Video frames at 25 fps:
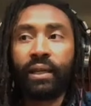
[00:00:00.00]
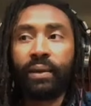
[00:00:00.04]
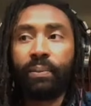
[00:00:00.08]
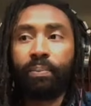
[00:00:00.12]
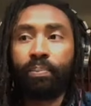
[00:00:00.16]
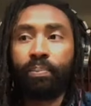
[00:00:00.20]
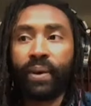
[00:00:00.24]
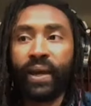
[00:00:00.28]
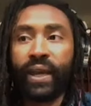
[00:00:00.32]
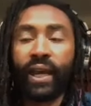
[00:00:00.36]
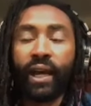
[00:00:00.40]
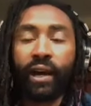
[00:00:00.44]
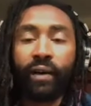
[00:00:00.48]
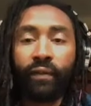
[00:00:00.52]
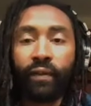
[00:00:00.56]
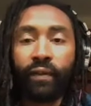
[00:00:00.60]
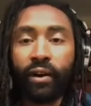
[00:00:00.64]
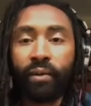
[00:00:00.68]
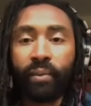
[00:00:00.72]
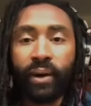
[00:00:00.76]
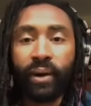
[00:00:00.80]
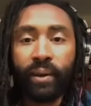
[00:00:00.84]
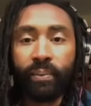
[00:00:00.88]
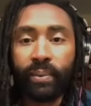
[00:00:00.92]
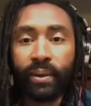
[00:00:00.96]
pay off
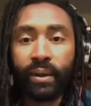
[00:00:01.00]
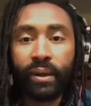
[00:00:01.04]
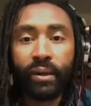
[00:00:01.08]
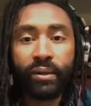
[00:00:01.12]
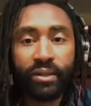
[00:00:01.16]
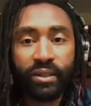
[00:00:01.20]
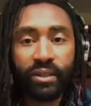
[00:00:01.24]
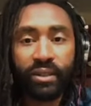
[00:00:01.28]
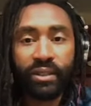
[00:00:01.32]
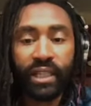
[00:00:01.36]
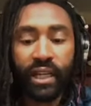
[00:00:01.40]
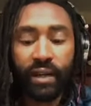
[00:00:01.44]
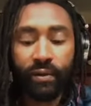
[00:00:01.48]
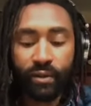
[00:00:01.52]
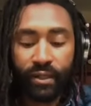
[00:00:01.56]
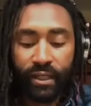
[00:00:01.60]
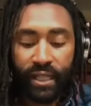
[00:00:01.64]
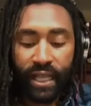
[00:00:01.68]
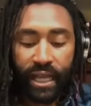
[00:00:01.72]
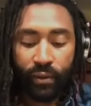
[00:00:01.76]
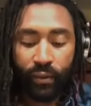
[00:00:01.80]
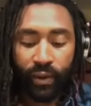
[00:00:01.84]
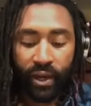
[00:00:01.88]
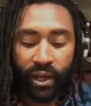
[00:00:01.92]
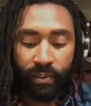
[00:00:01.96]
all my bills and stuff. So
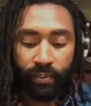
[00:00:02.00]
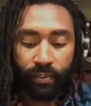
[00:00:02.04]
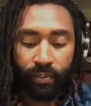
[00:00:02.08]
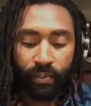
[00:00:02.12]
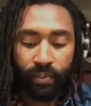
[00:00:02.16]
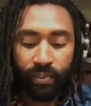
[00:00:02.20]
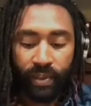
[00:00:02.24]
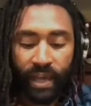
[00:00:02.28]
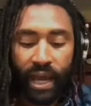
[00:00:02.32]
that way